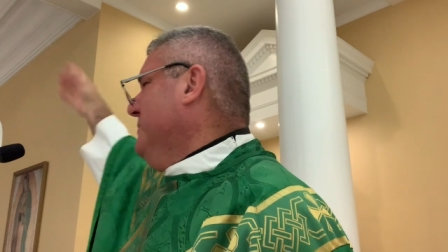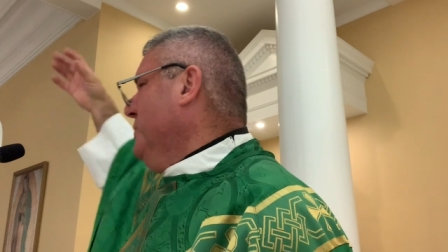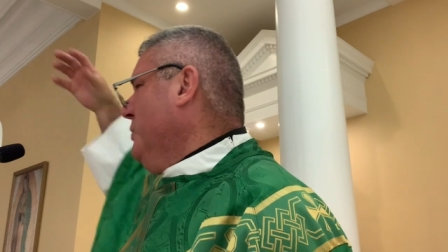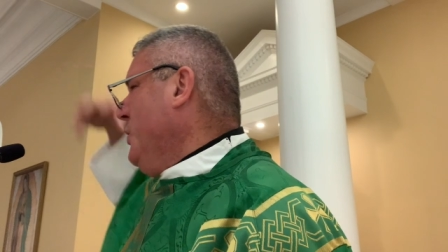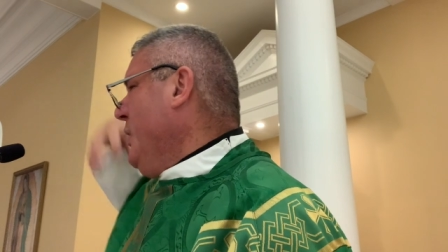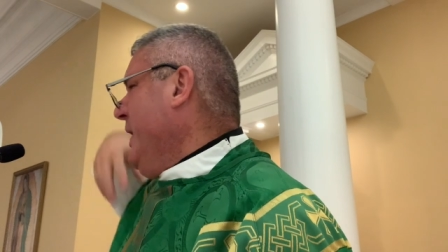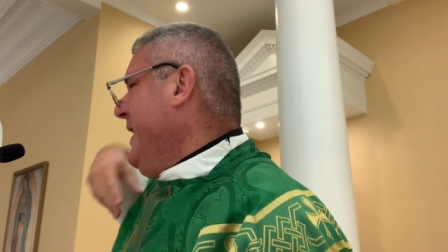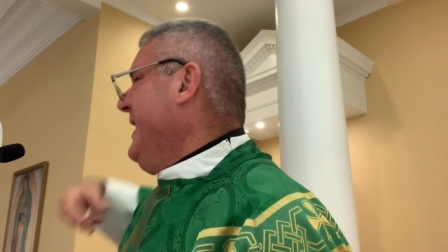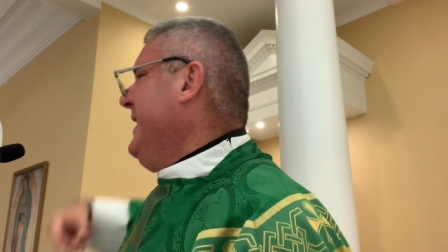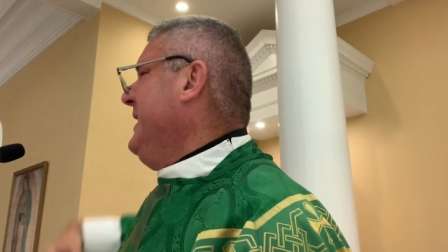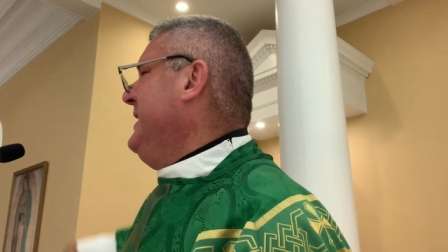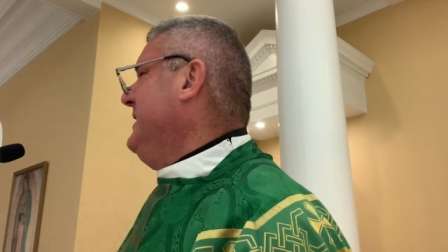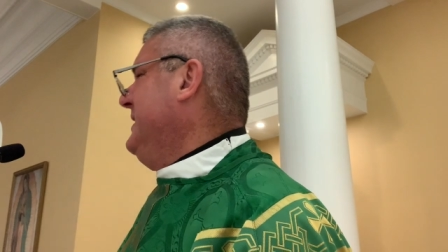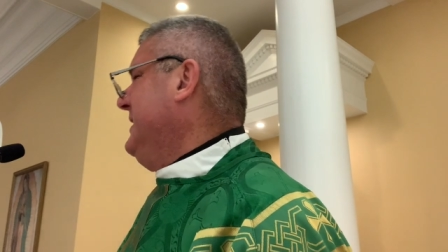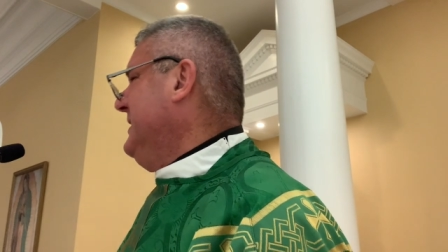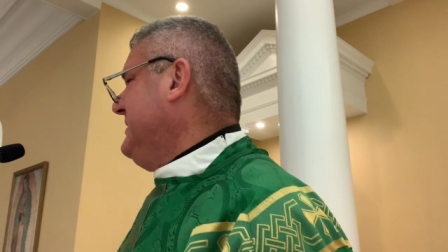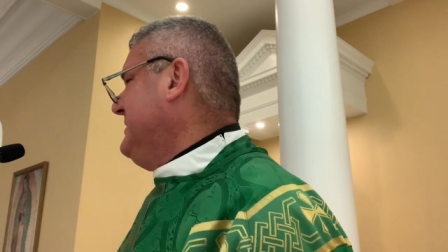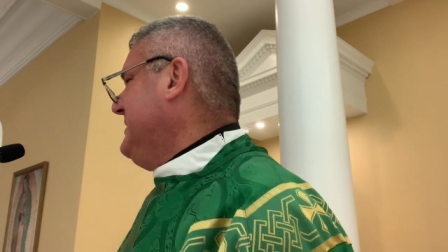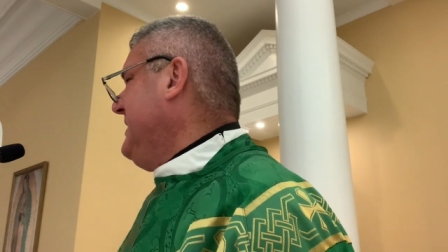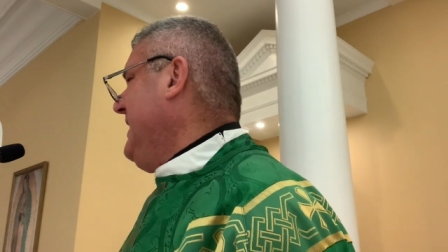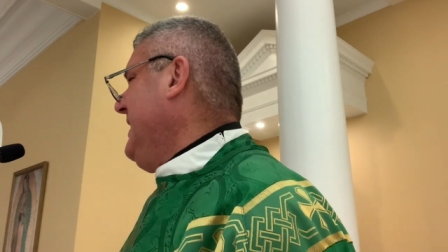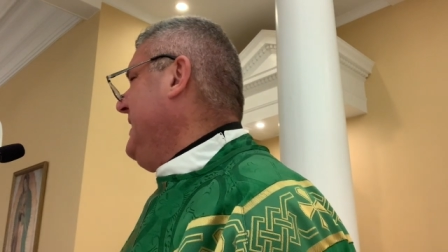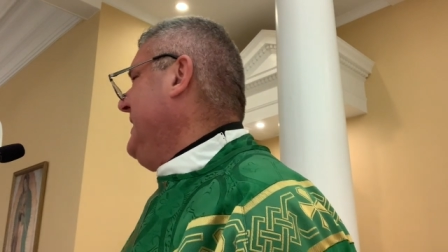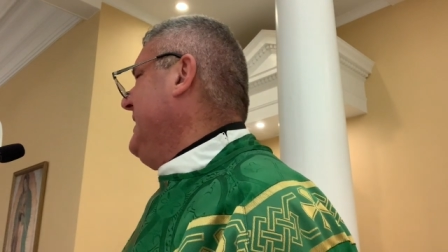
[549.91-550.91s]
wind
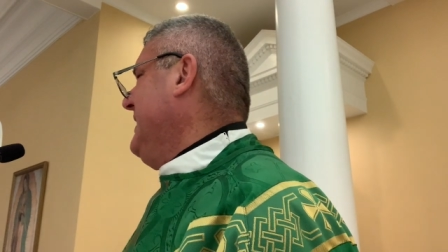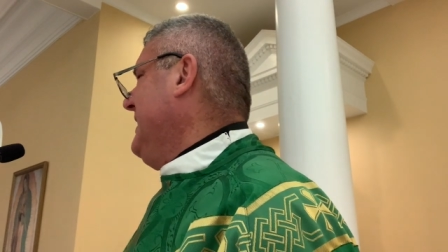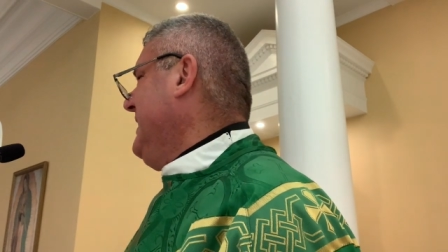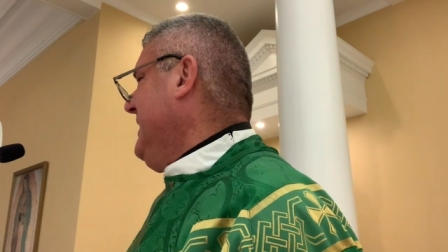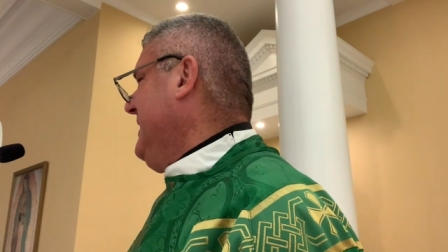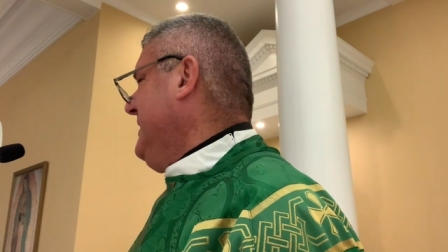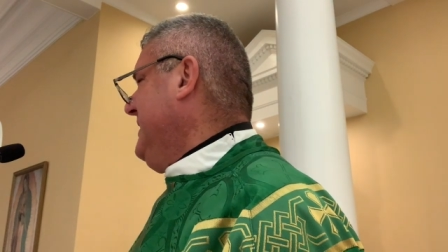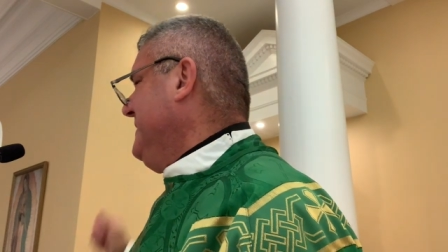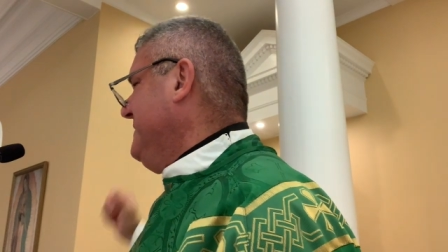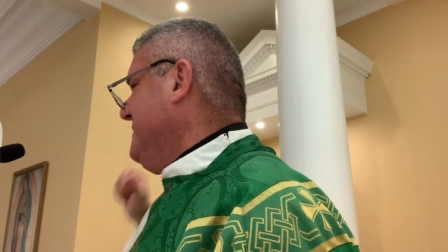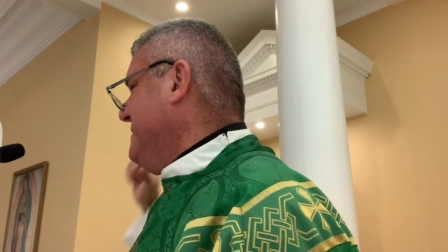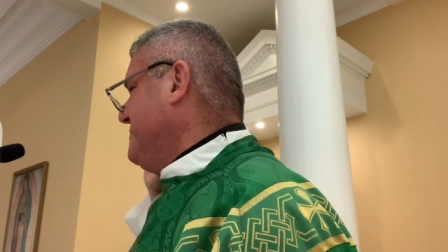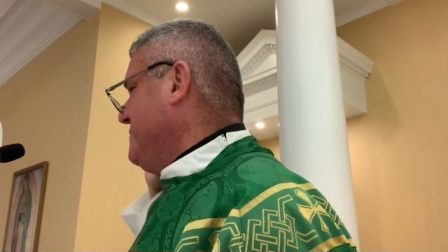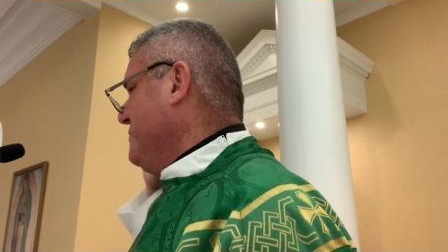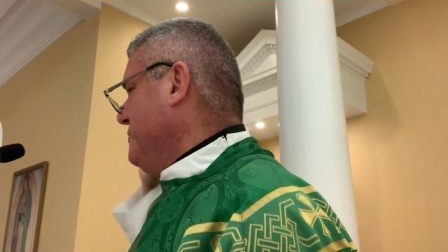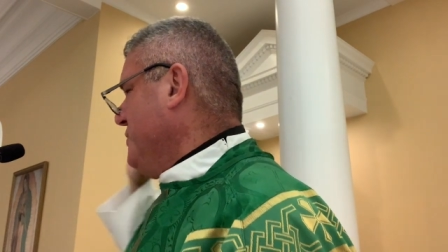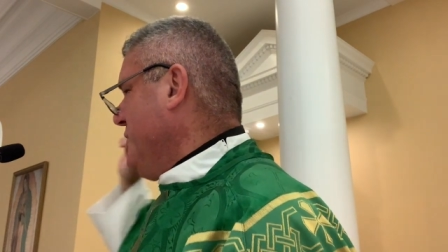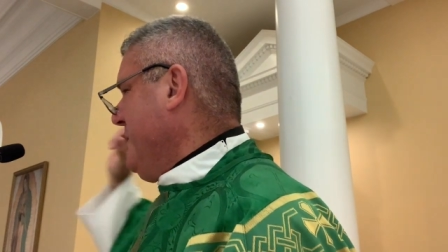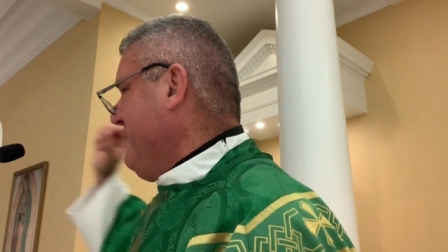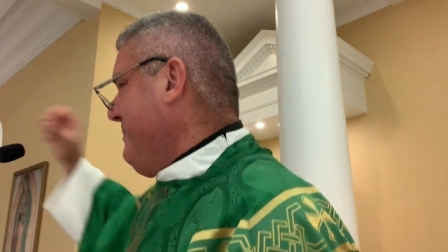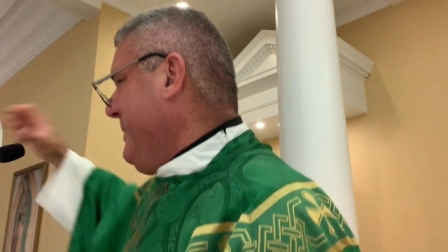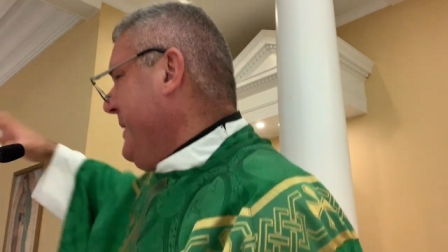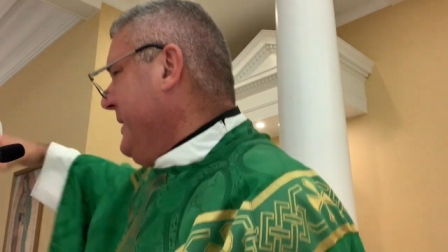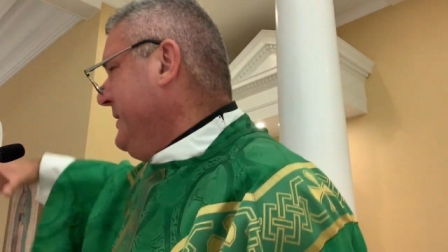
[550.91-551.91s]
that's hitting it and just
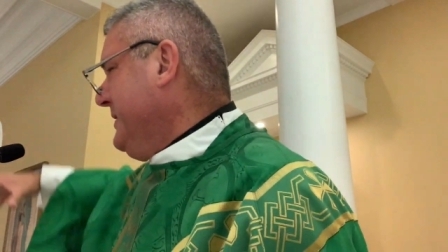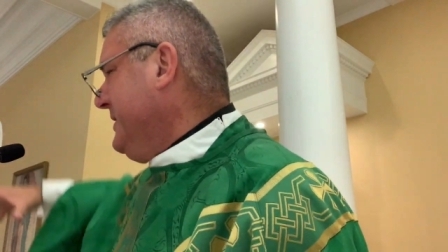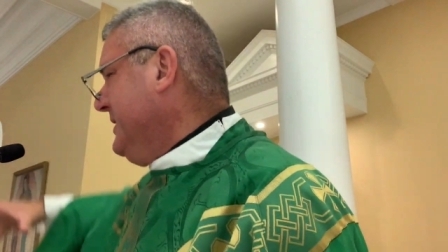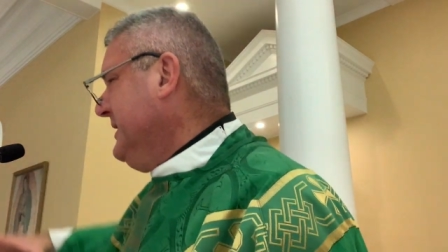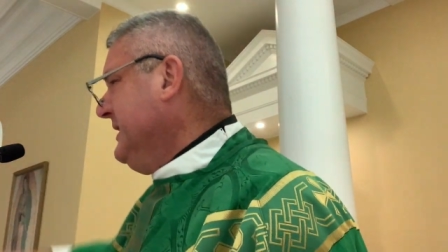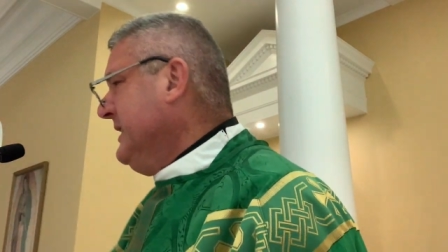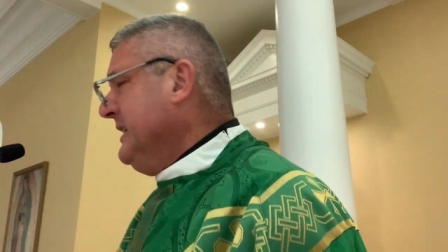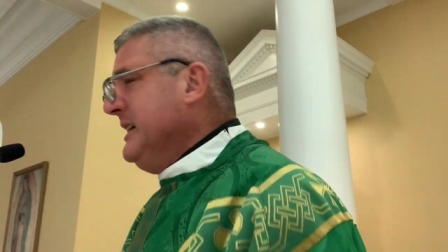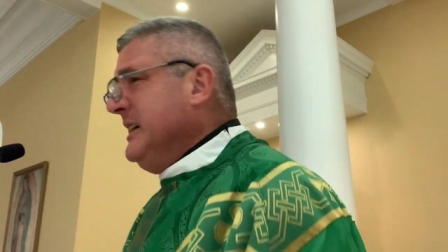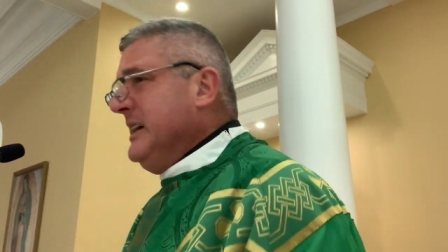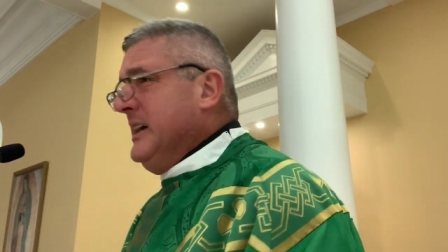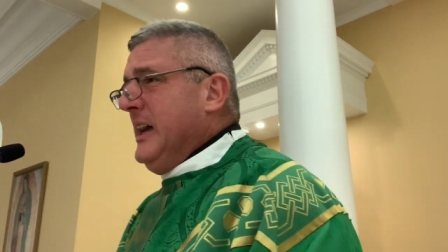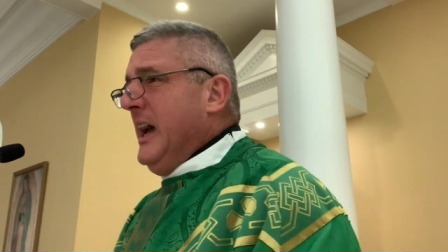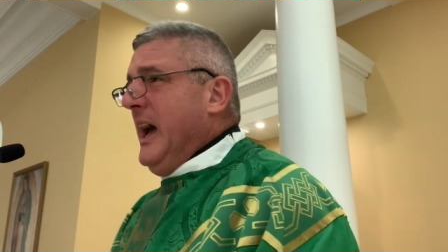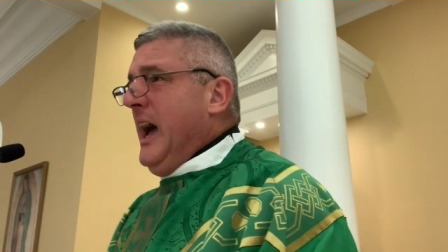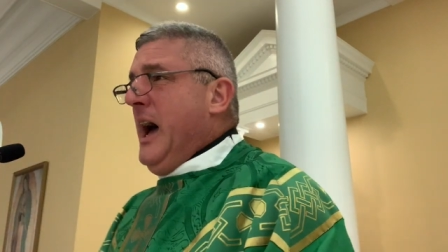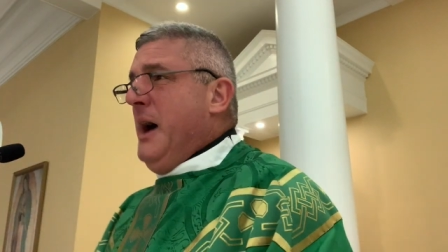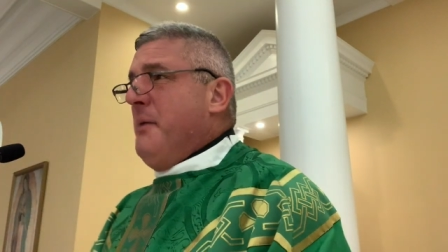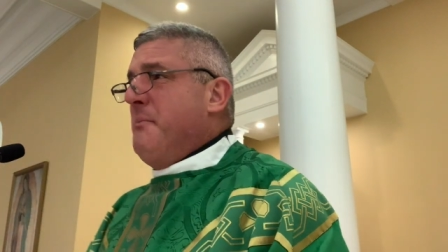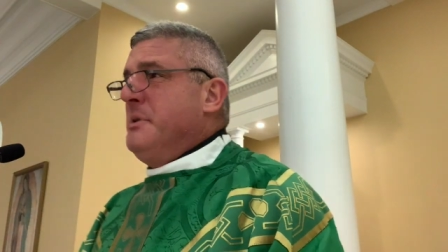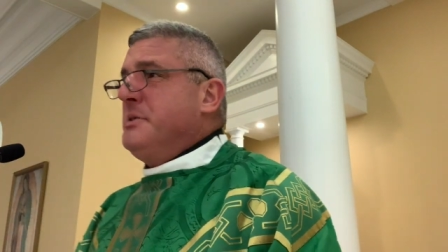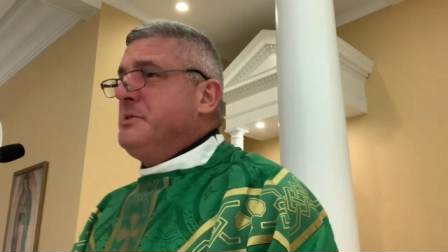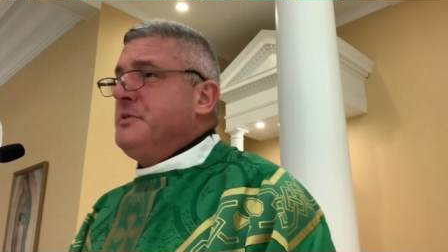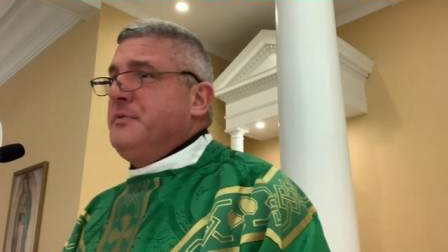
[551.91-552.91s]
ripping the
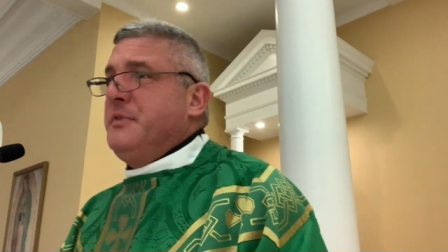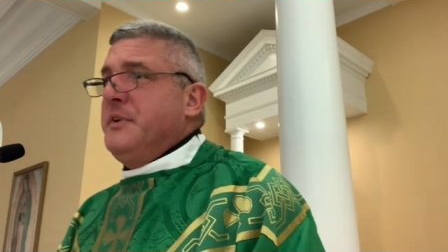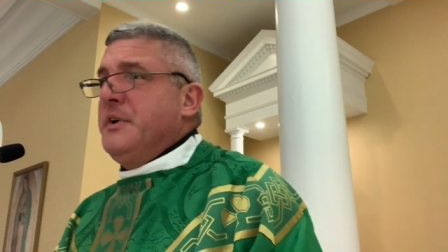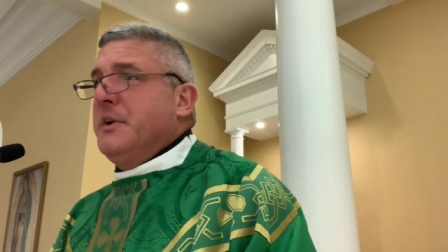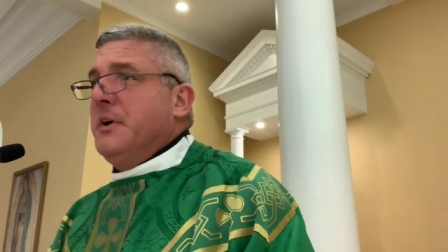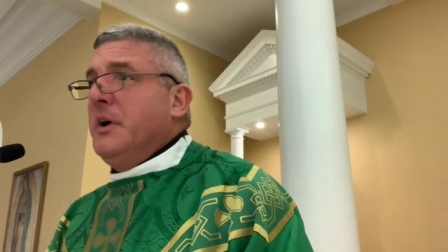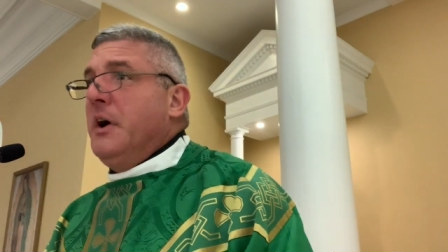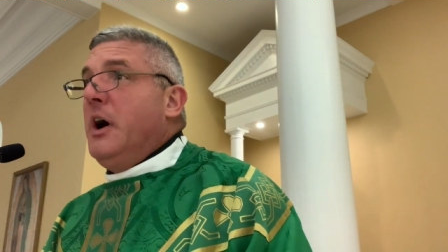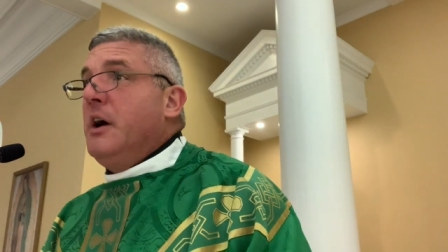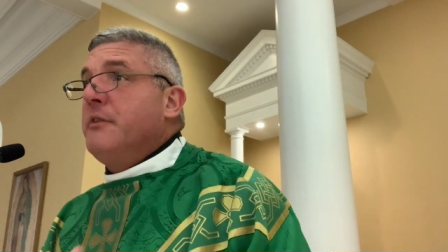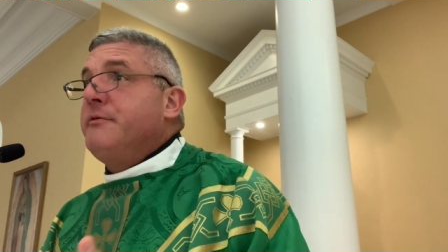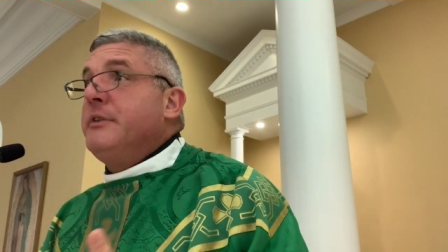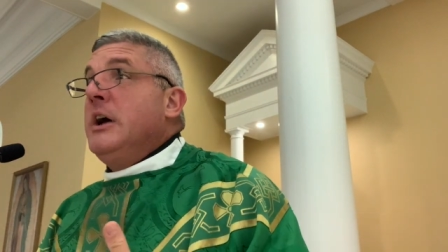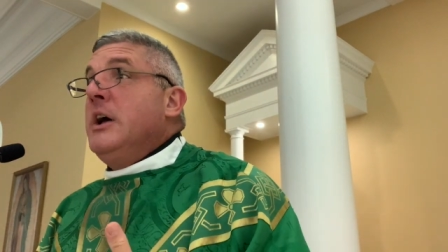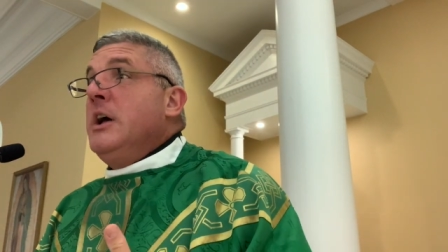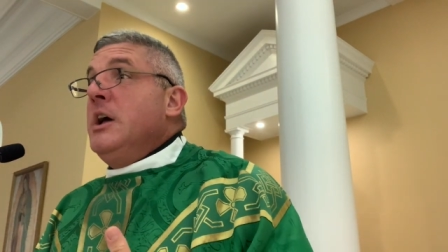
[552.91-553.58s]
atmosphere off.